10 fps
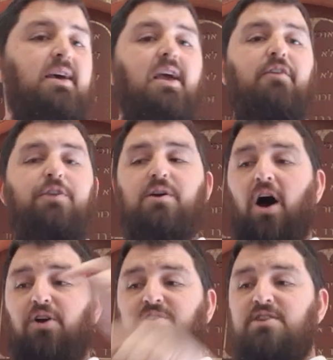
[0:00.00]
if you
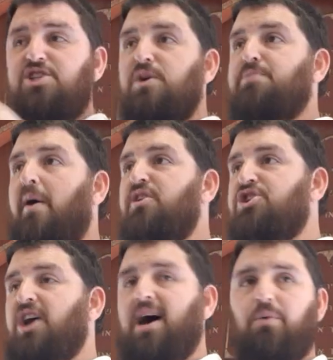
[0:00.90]
go to this week's
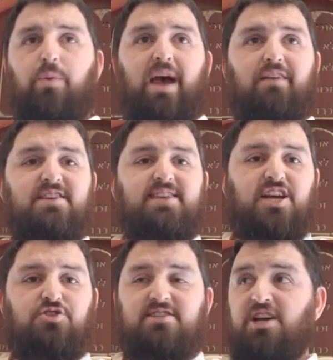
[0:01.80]
parashah, where we have this
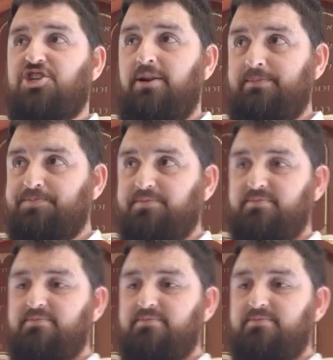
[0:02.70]
extra section,